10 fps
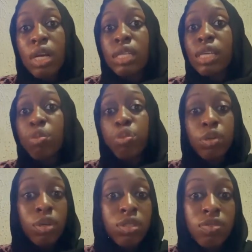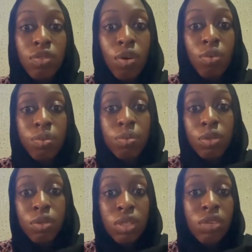Then productive cough, we
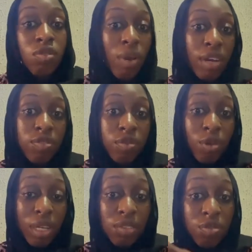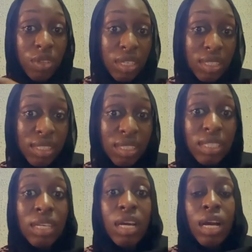could give
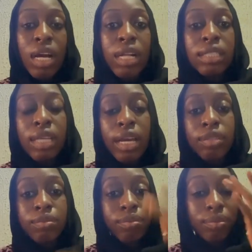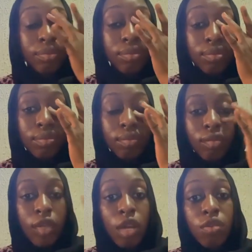guaifenesin. Then
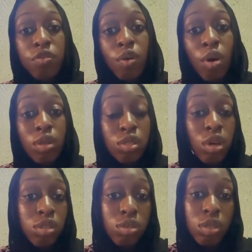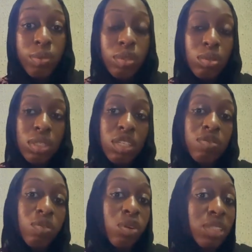for sore throat, we could
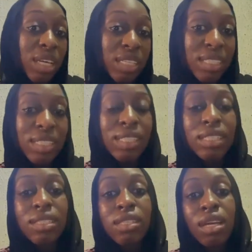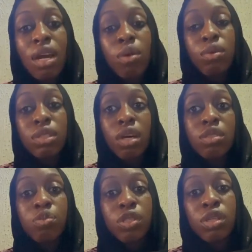give lozenges, tell
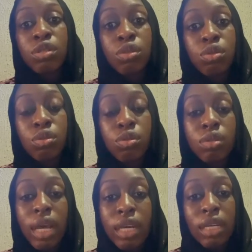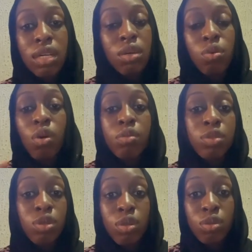the patient to do like warm
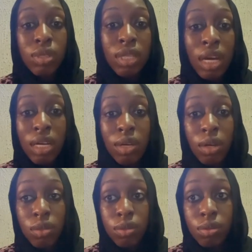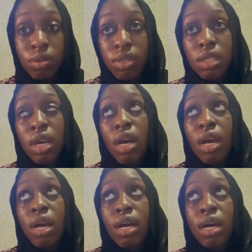salt water gargles,
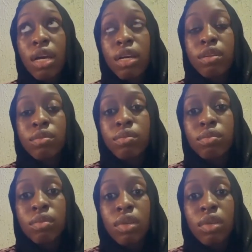and